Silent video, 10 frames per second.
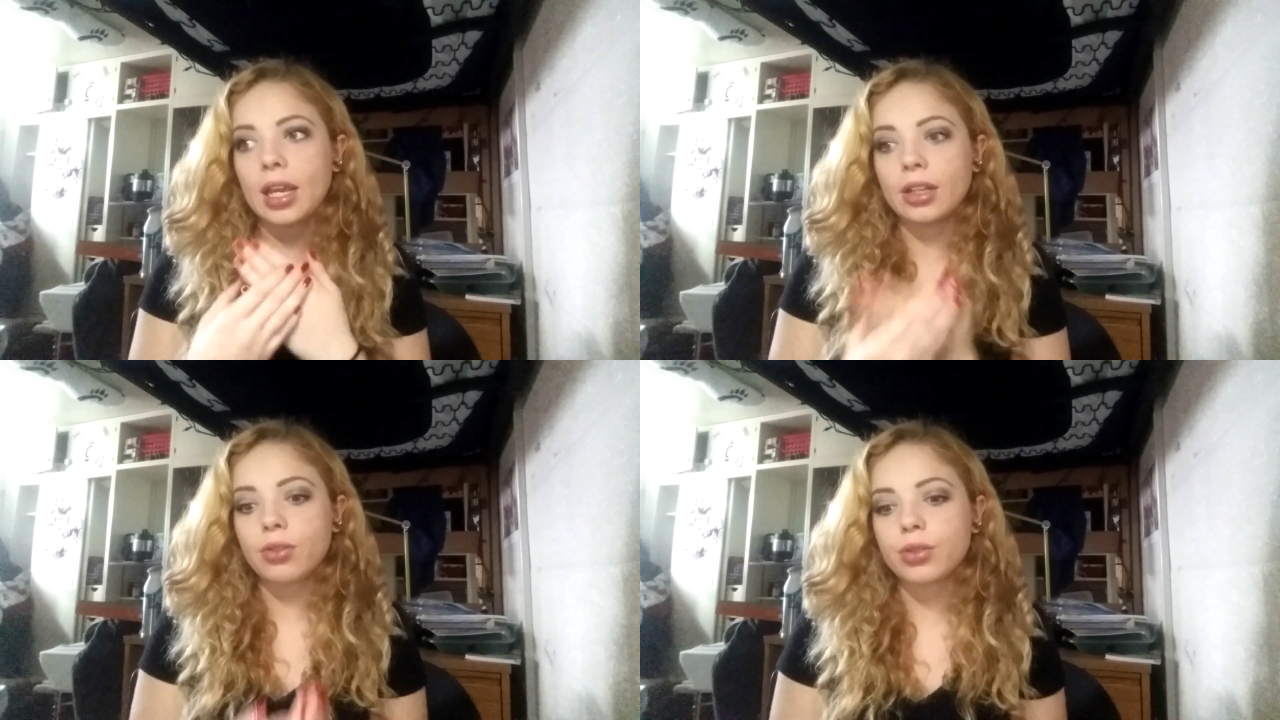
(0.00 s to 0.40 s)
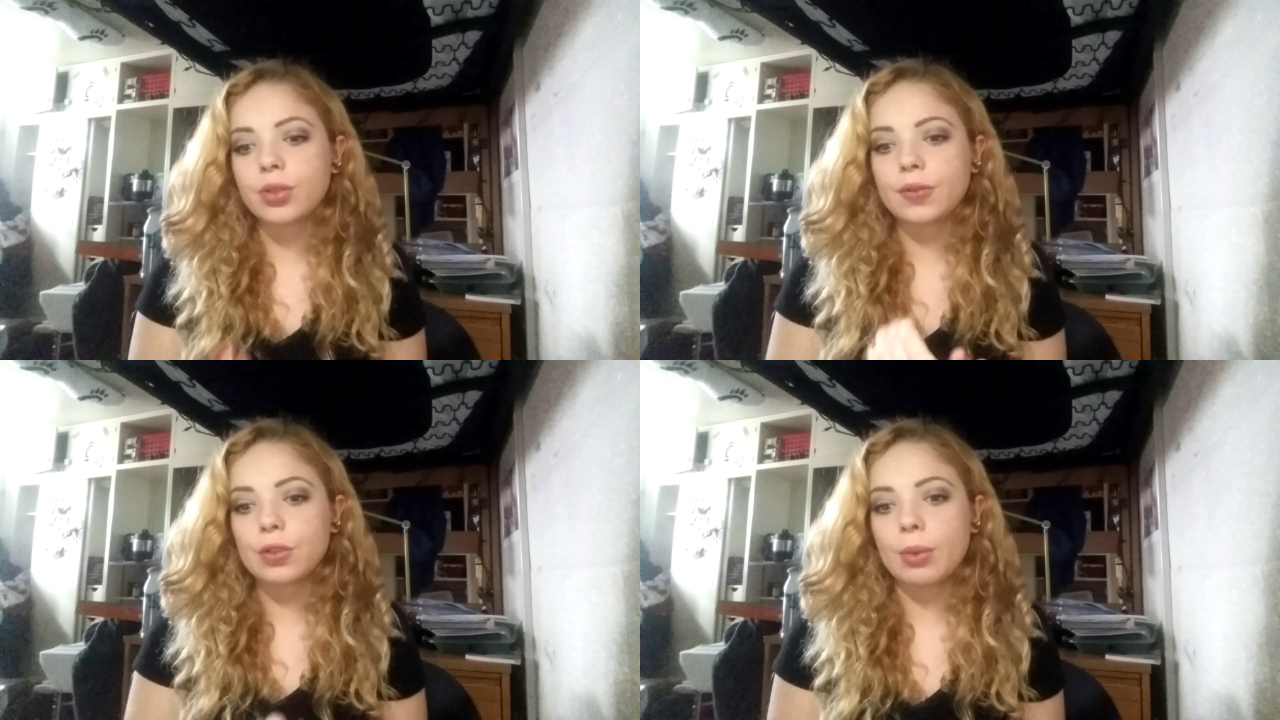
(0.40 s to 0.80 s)
and you
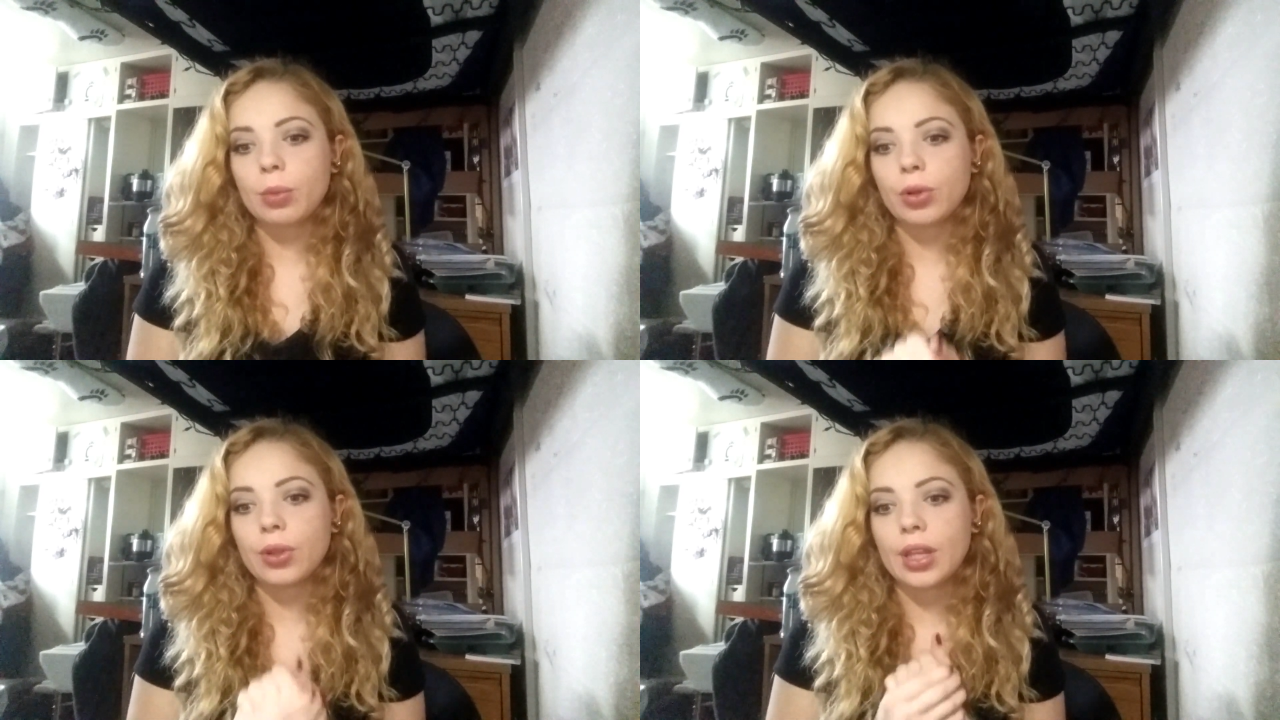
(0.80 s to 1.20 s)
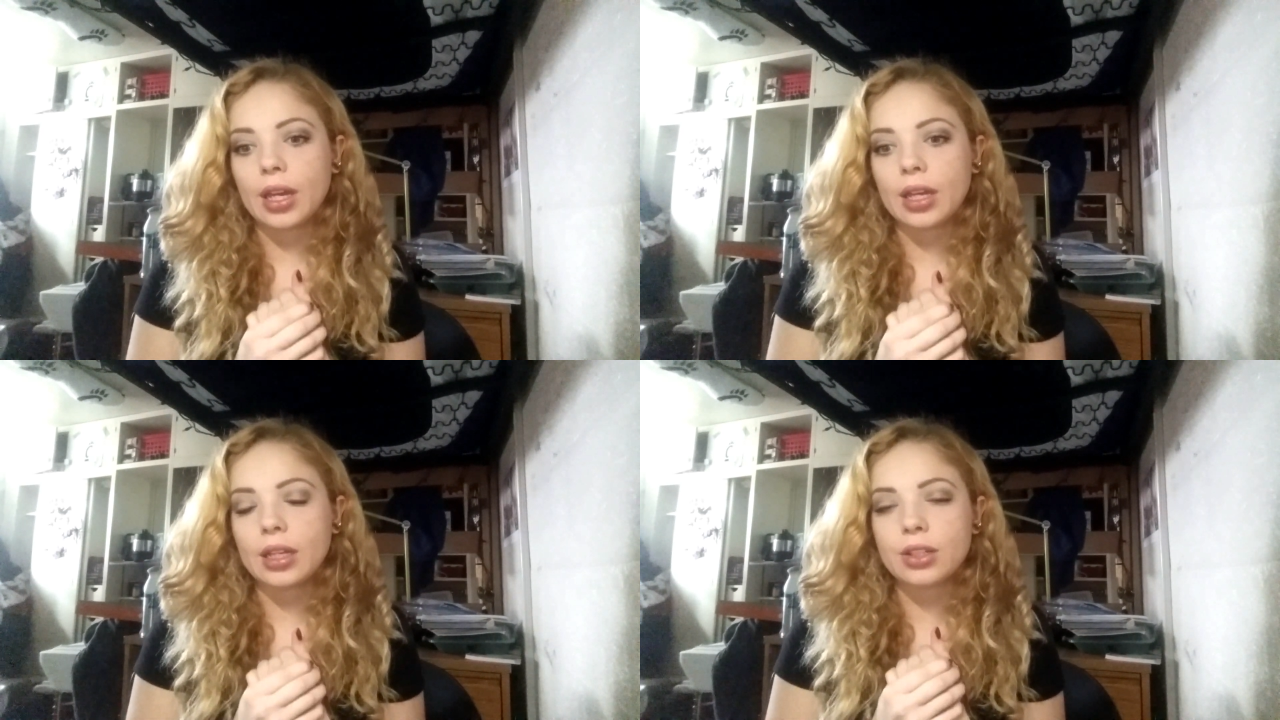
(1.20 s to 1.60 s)
also have to remember
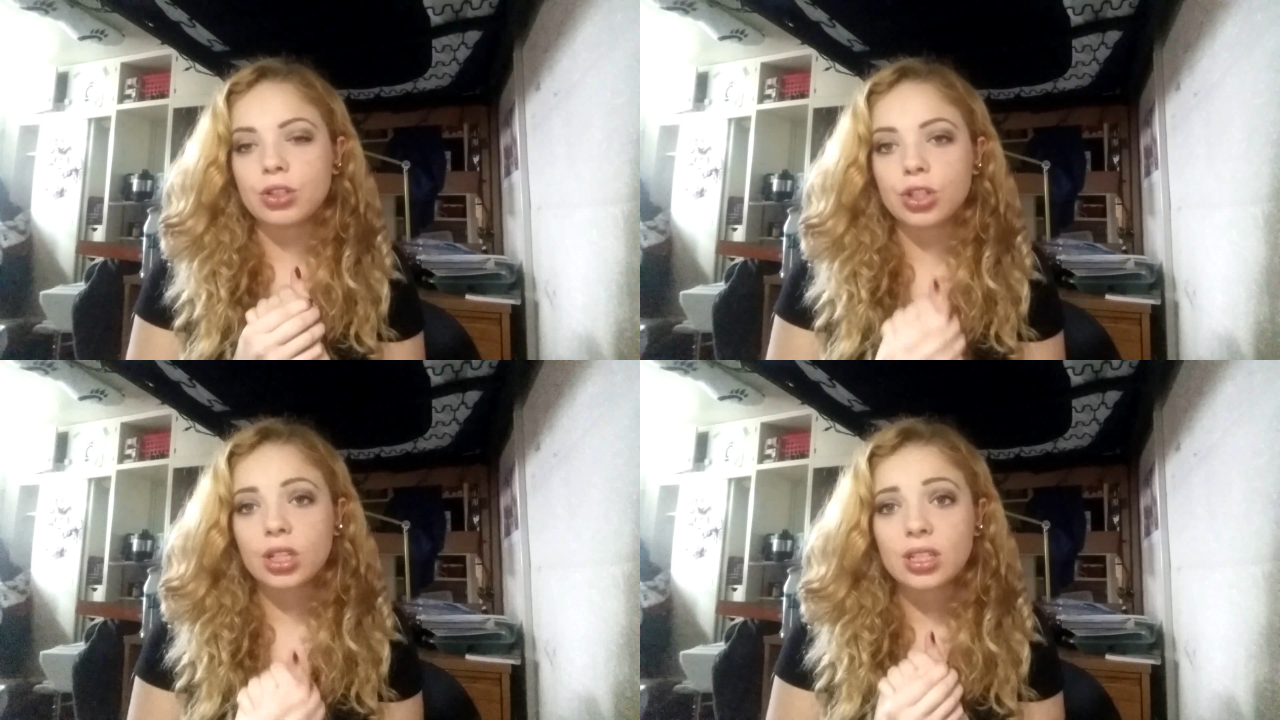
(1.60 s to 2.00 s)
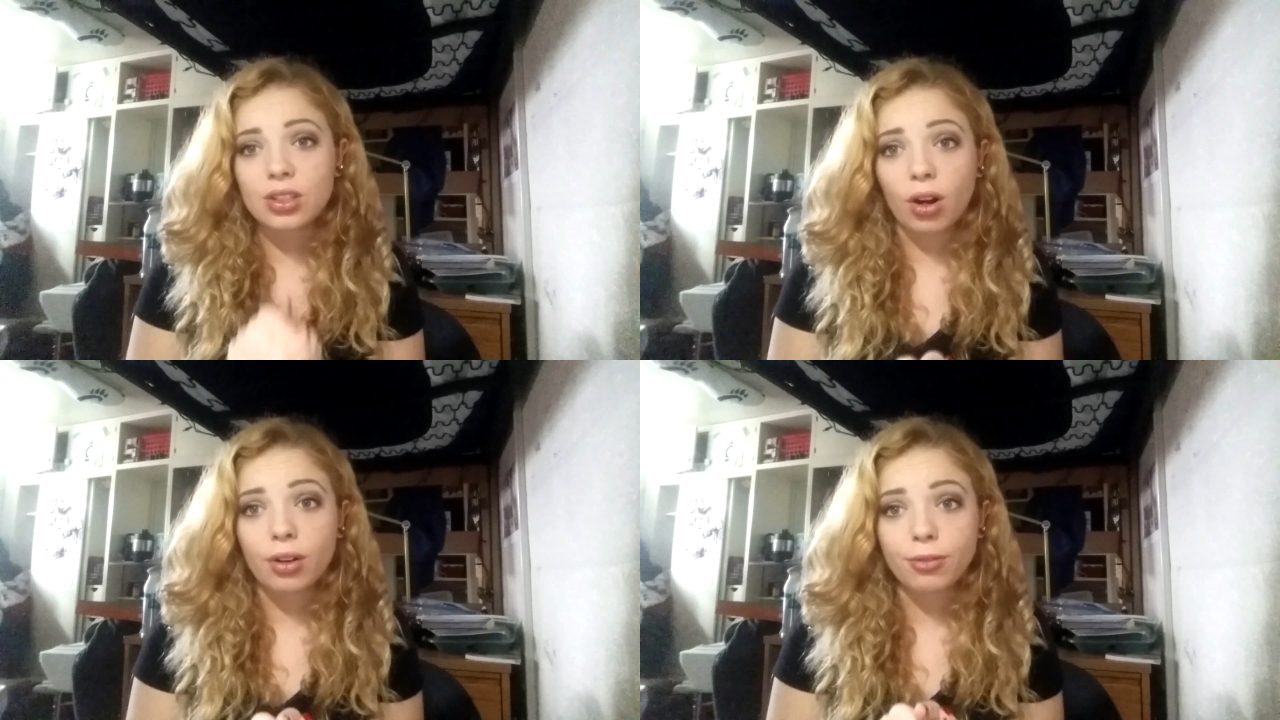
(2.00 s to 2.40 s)
that it's just
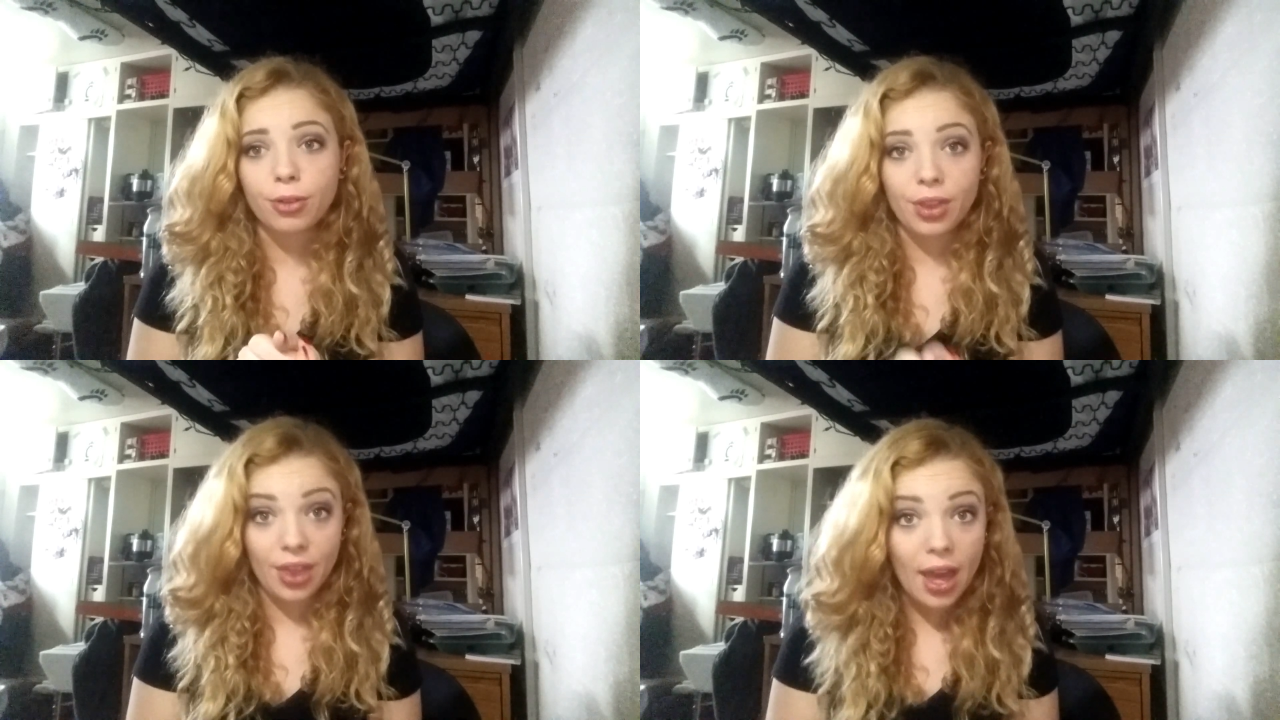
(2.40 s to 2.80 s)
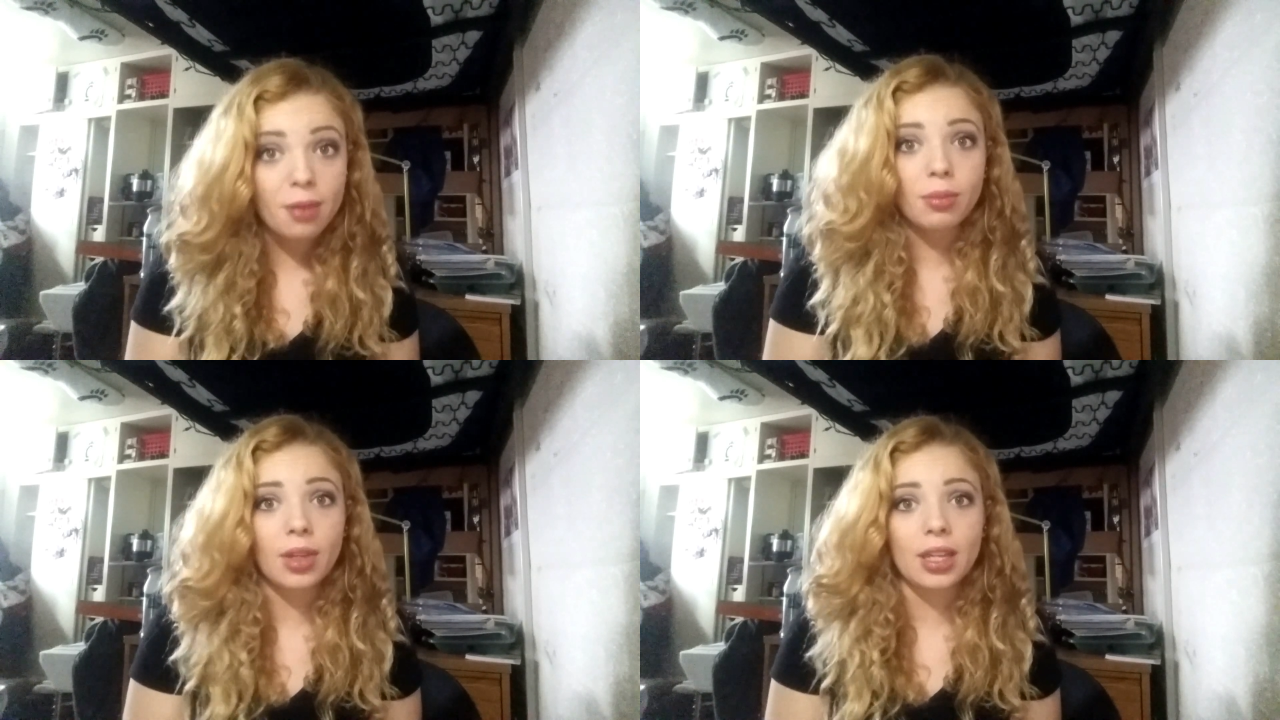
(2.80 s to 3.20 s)
as hard for them